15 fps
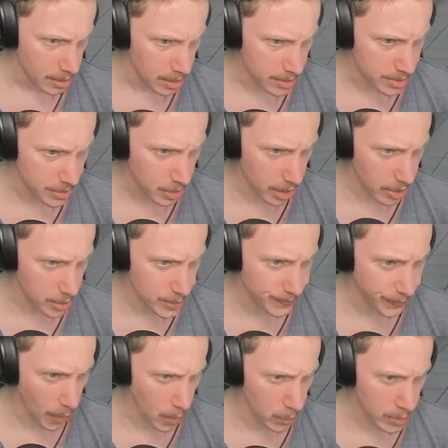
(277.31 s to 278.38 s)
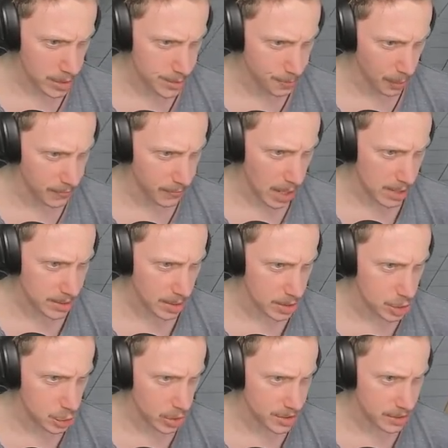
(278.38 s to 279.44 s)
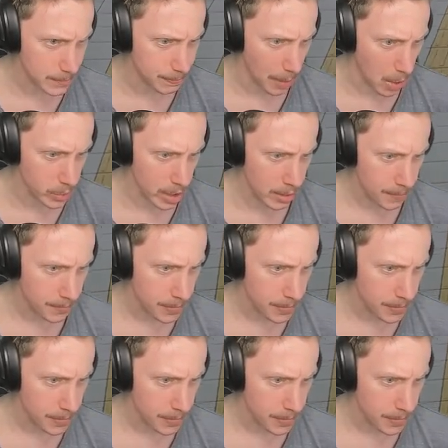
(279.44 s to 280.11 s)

Has this guy got his phone, his briefcase, and his trusty boner?